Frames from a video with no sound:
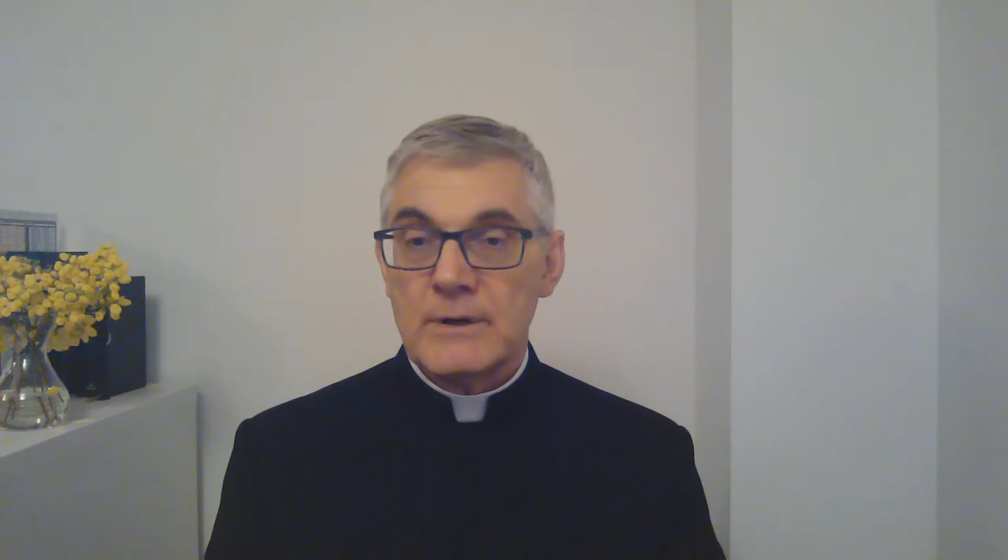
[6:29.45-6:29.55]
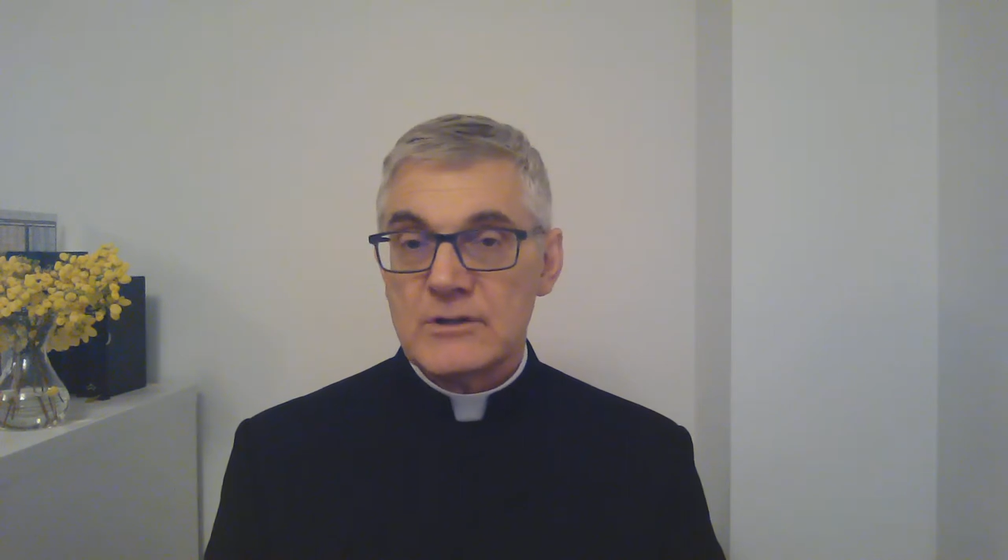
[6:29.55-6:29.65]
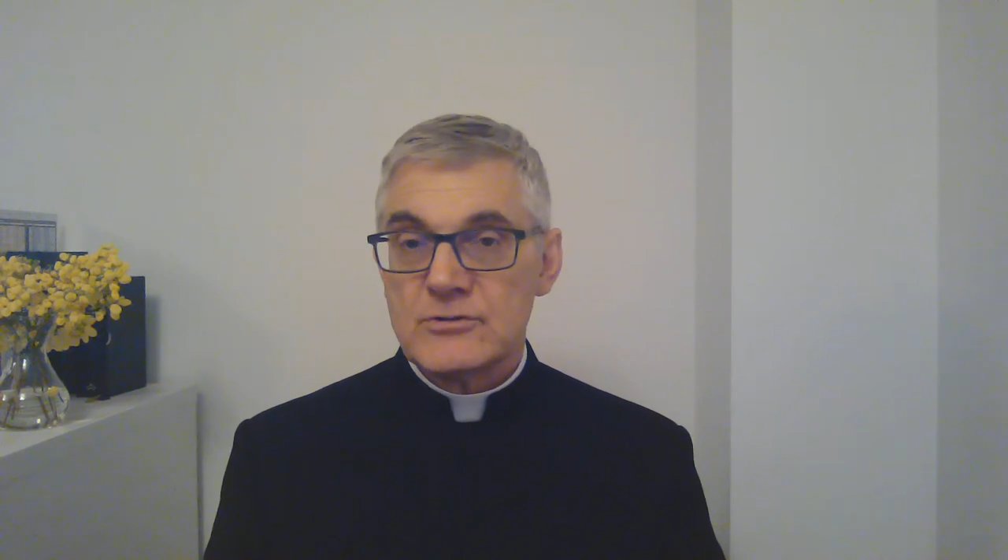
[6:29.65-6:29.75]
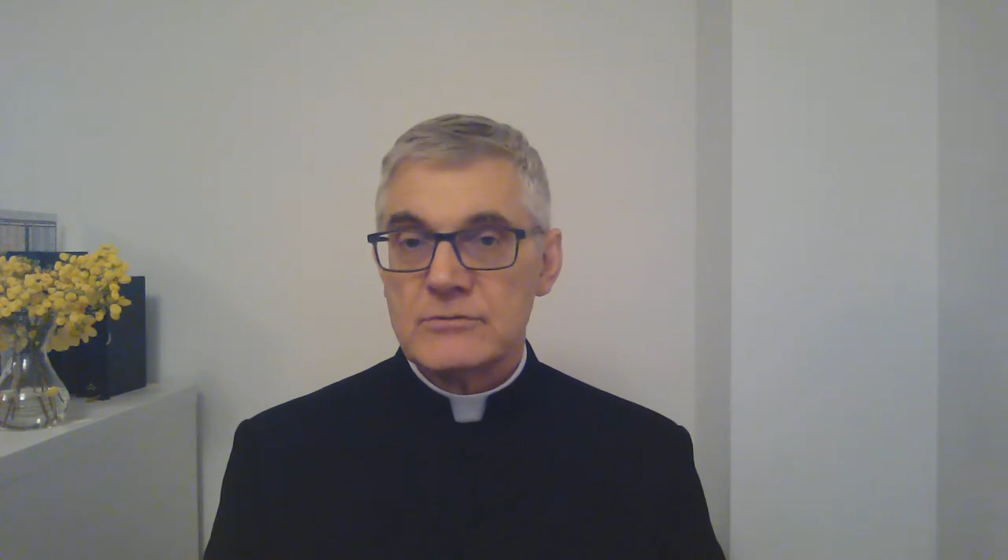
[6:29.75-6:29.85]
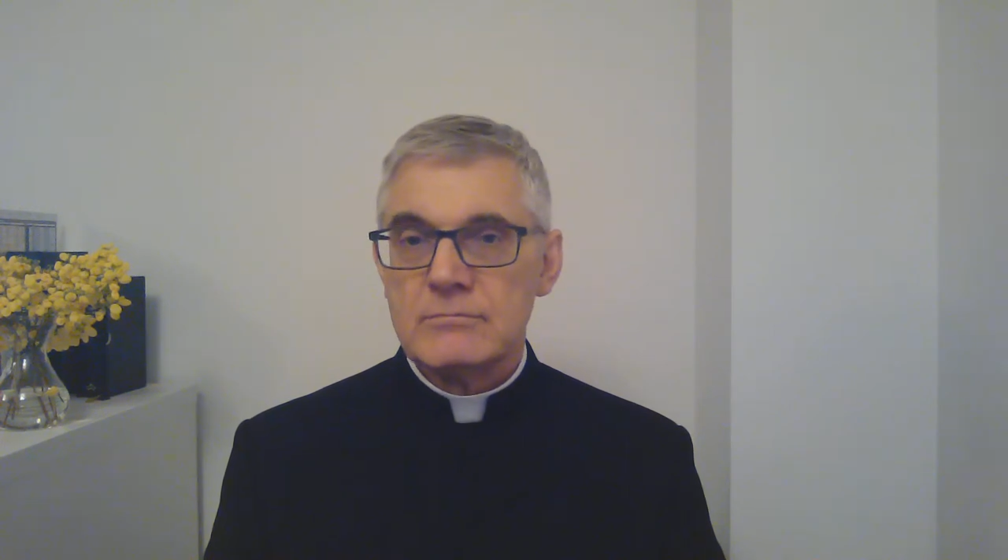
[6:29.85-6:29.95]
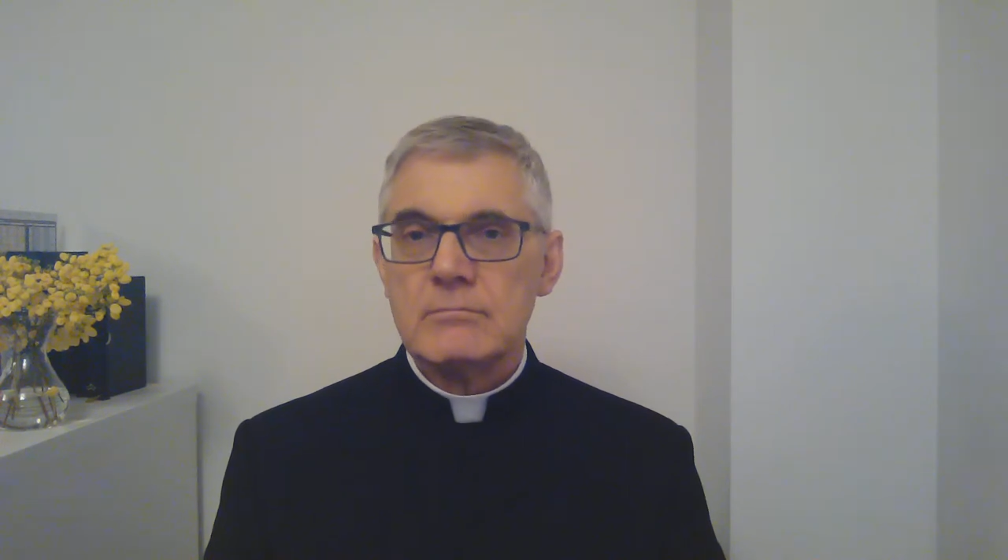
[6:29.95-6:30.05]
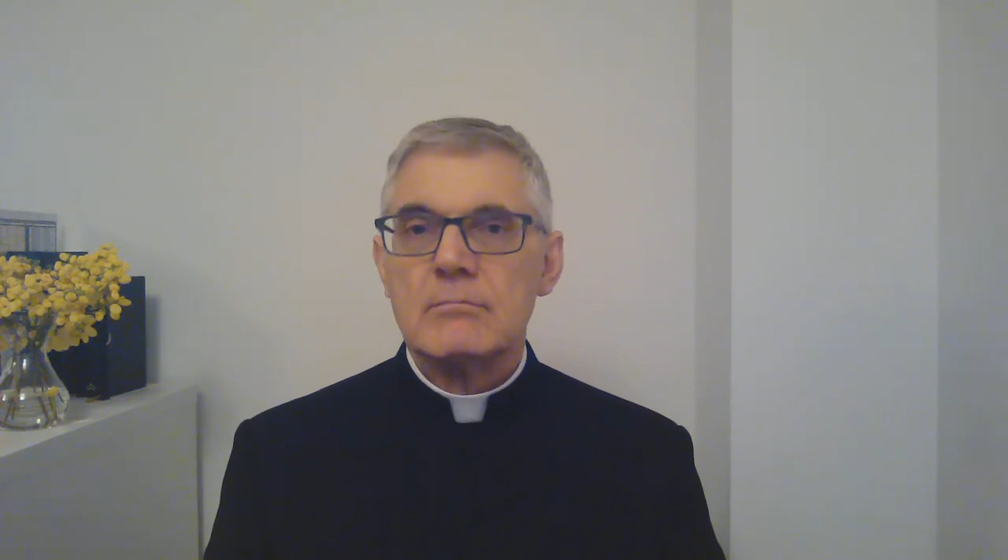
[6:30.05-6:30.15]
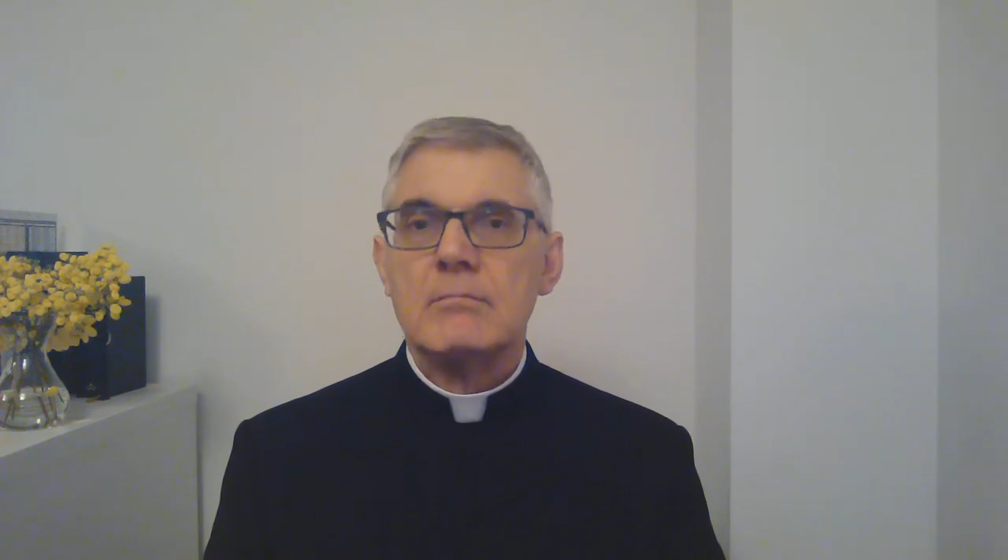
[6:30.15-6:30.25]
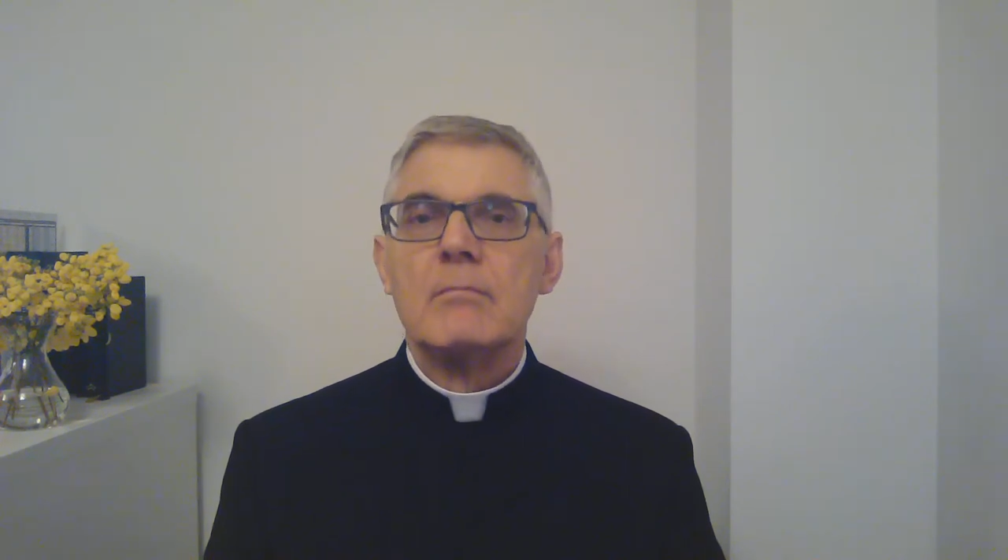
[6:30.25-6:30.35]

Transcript: Passion,